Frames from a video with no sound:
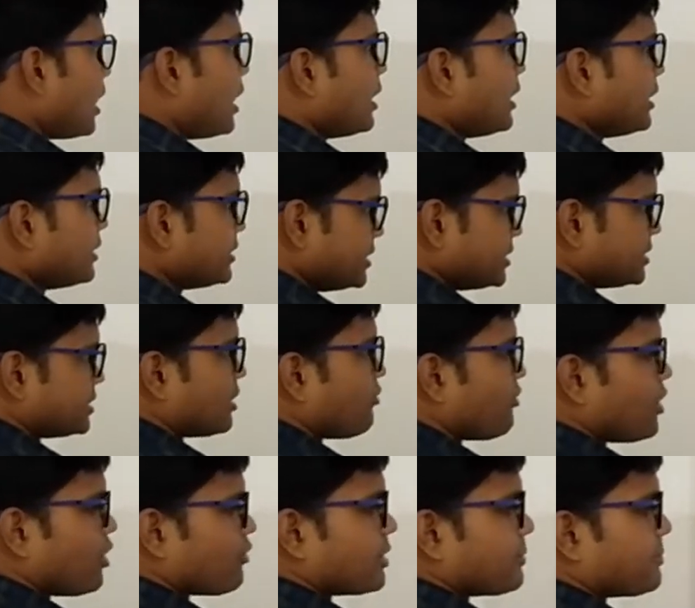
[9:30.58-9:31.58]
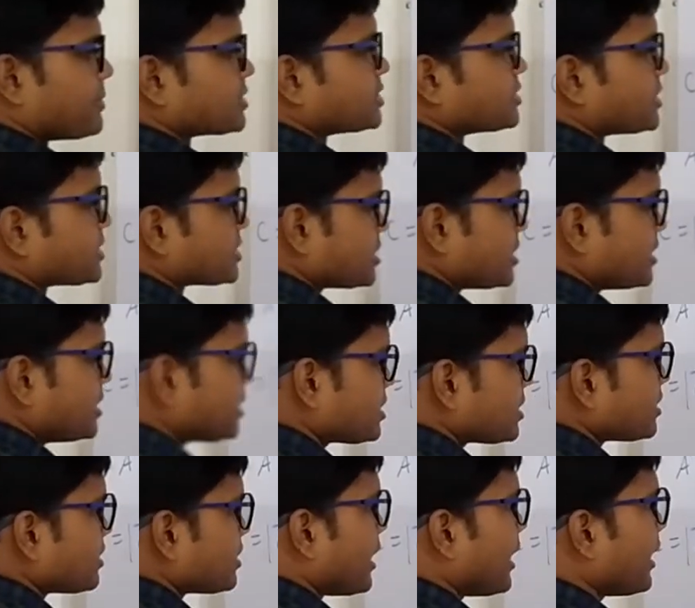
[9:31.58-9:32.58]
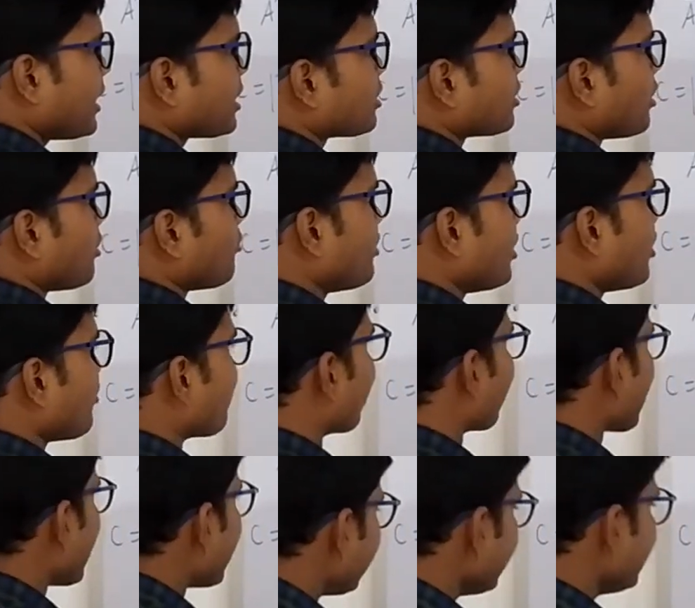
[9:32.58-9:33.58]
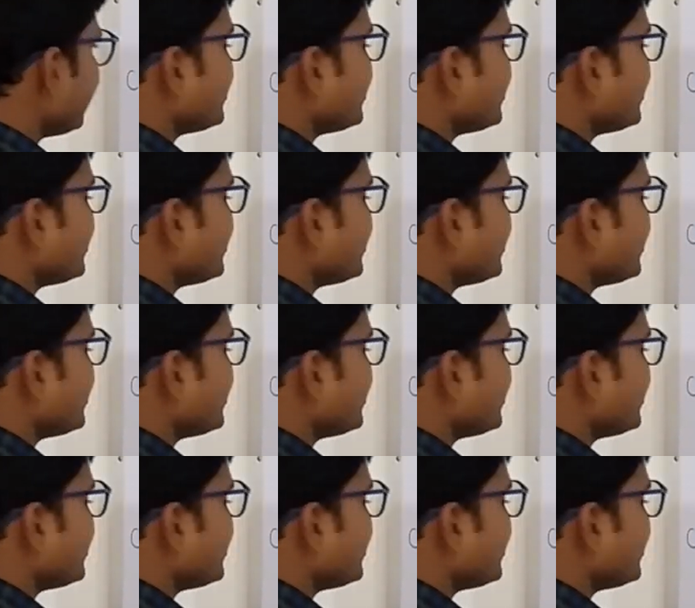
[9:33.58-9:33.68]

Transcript: This is the way of representation it and way of writing